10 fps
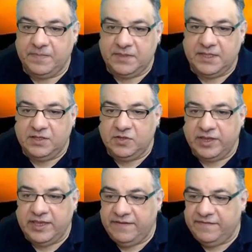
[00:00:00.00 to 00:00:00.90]
then
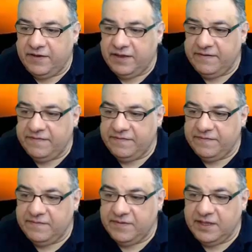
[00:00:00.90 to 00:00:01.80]
knight e five
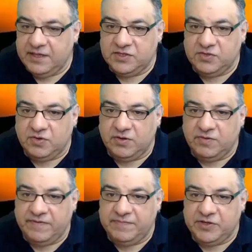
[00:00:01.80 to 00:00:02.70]
is strong
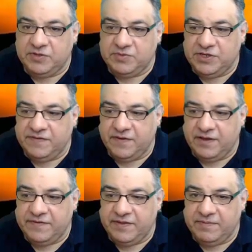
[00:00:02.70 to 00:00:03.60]
with bishop g
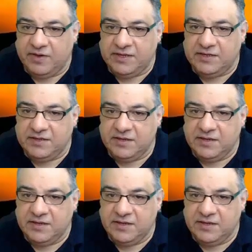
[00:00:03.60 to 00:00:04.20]
five in mind.